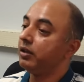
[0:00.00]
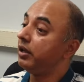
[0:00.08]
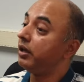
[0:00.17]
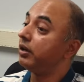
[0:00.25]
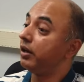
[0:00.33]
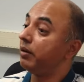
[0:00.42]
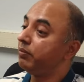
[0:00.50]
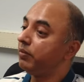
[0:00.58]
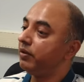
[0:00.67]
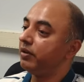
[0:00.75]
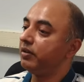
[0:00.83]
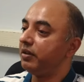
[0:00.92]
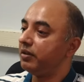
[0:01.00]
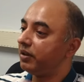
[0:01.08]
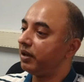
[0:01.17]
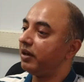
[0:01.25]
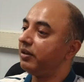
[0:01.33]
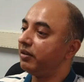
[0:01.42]
Their numbers
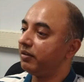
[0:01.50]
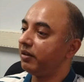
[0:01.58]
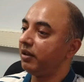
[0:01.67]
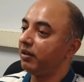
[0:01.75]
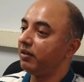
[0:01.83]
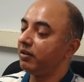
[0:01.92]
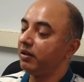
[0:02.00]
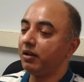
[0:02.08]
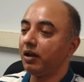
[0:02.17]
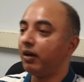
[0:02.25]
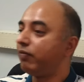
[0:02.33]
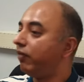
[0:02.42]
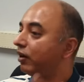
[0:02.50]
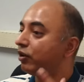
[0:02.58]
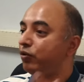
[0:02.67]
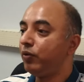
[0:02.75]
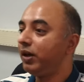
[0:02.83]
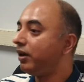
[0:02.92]
inside the cells are
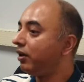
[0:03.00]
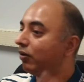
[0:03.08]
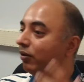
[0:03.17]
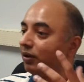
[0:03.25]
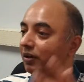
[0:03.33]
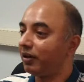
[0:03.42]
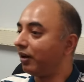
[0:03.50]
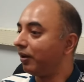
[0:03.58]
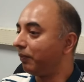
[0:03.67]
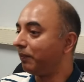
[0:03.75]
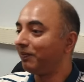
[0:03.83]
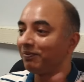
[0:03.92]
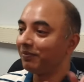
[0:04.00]
fluctuating all the time.